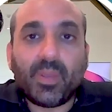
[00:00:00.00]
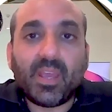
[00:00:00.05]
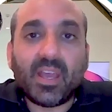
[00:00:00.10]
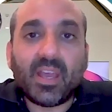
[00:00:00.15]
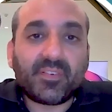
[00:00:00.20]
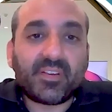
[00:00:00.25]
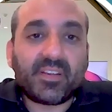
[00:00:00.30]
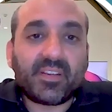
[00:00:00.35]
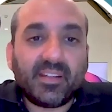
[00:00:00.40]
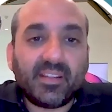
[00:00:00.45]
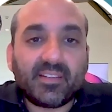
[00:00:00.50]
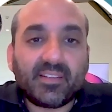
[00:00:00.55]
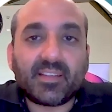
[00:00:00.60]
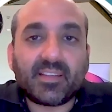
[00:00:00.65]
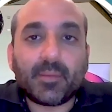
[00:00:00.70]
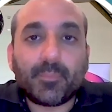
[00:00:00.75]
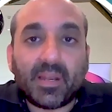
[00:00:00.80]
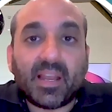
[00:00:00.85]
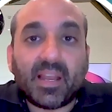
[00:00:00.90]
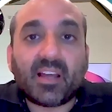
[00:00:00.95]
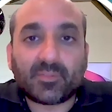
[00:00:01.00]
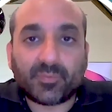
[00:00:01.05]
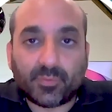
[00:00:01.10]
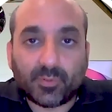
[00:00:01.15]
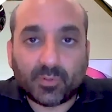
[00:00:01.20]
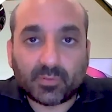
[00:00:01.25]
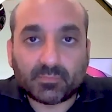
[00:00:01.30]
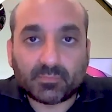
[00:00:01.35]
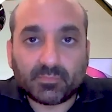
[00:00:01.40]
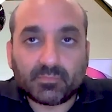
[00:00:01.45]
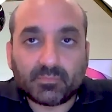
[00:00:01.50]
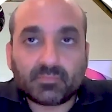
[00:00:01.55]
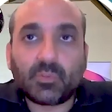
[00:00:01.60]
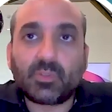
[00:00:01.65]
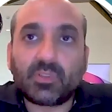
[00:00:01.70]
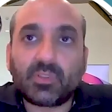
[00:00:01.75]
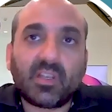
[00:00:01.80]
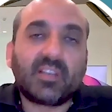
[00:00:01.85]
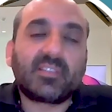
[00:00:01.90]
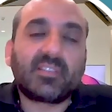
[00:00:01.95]
We have created a platform
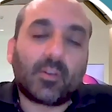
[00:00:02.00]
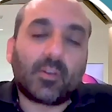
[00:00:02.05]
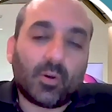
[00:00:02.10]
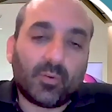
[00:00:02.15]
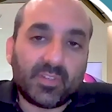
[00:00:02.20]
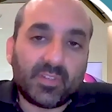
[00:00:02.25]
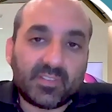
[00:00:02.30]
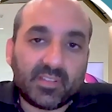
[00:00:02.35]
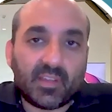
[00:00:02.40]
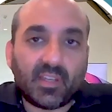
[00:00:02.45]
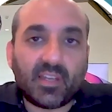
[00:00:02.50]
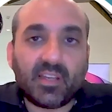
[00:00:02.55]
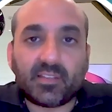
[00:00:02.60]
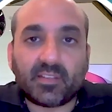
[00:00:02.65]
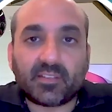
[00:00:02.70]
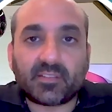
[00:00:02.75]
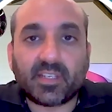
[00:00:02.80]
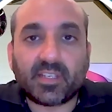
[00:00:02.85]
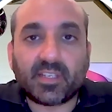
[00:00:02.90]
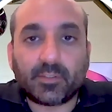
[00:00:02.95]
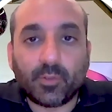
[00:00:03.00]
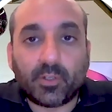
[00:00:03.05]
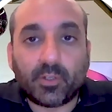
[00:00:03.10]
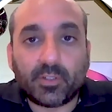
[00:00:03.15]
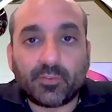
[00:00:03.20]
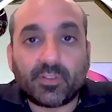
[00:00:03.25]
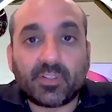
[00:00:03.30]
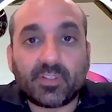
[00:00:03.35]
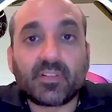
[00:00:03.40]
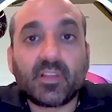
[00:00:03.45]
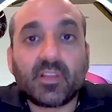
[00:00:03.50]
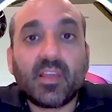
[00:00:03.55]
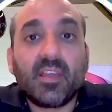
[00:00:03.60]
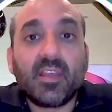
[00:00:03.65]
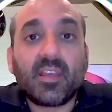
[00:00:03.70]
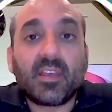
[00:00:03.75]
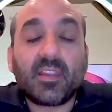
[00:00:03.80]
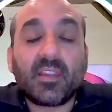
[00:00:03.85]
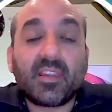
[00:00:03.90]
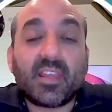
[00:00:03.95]
utilizing obviously the latest technologies.
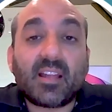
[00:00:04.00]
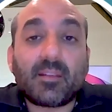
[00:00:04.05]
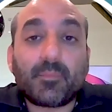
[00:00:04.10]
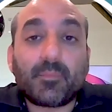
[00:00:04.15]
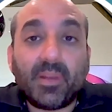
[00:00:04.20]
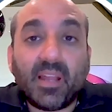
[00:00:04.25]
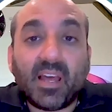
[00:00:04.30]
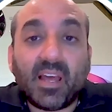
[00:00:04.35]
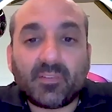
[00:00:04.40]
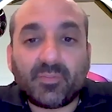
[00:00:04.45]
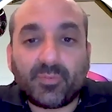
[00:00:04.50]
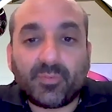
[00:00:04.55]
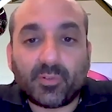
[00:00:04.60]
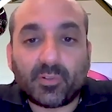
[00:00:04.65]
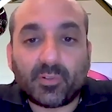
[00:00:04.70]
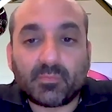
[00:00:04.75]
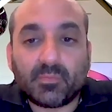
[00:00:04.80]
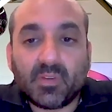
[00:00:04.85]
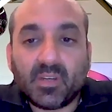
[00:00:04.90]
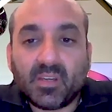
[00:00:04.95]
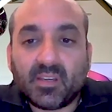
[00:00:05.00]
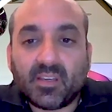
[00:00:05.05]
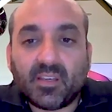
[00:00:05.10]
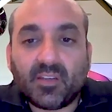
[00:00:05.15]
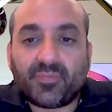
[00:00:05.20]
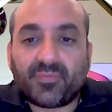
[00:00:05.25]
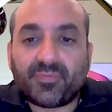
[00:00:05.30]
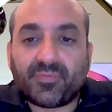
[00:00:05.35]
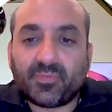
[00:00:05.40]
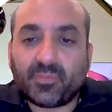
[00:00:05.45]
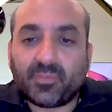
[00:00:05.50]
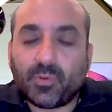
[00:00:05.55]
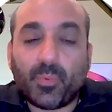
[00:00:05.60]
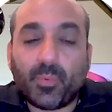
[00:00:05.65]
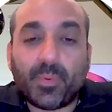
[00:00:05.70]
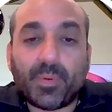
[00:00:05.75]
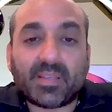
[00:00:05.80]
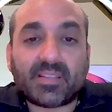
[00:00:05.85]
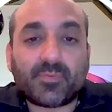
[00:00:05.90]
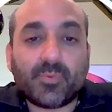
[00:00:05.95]
In that platform, if the
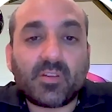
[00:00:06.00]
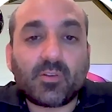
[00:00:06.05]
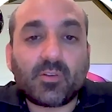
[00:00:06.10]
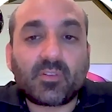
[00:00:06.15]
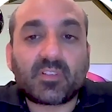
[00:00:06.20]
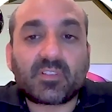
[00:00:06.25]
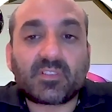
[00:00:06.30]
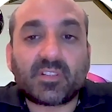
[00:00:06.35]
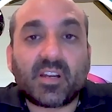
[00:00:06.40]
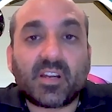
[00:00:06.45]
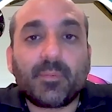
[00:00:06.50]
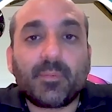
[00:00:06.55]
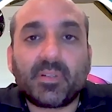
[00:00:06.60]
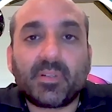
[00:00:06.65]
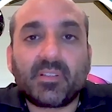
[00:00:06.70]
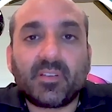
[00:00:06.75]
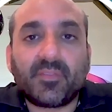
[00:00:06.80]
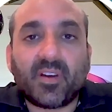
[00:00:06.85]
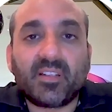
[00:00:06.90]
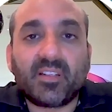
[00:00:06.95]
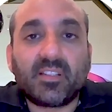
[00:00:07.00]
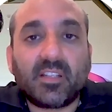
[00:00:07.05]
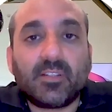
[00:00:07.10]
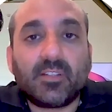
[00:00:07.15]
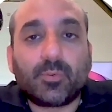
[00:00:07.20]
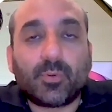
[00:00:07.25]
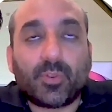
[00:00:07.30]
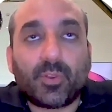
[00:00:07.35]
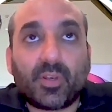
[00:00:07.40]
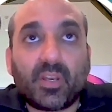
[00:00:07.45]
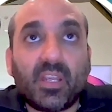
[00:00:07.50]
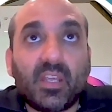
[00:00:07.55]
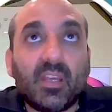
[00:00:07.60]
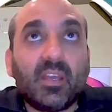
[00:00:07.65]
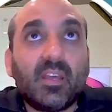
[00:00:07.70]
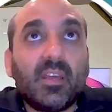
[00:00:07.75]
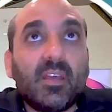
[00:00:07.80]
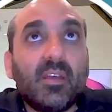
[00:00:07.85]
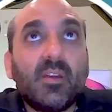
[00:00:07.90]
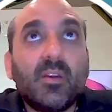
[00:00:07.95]
best way to describe it, divided into 3.
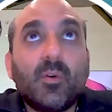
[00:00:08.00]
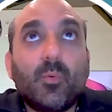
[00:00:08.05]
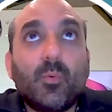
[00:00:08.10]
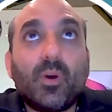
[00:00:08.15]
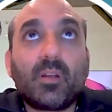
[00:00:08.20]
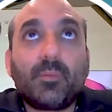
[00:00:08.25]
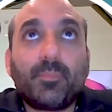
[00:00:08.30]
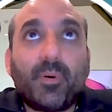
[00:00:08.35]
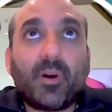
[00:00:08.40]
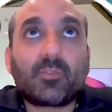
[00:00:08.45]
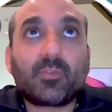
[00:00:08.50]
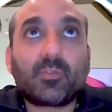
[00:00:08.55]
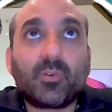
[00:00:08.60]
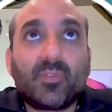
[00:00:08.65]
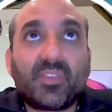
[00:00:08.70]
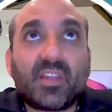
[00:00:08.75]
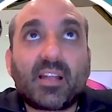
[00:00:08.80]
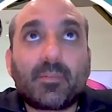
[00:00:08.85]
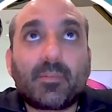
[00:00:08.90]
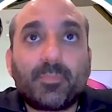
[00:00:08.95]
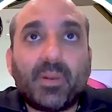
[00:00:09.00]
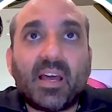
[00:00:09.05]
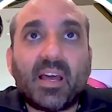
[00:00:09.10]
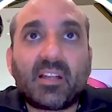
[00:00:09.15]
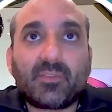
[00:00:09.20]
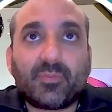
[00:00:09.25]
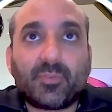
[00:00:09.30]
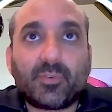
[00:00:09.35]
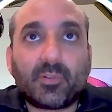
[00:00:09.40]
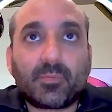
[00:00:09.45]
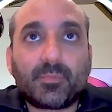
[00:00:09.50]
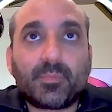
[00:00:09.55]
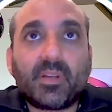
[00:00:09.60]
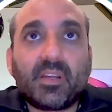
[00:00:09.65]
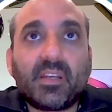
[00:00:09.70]
One part of that platform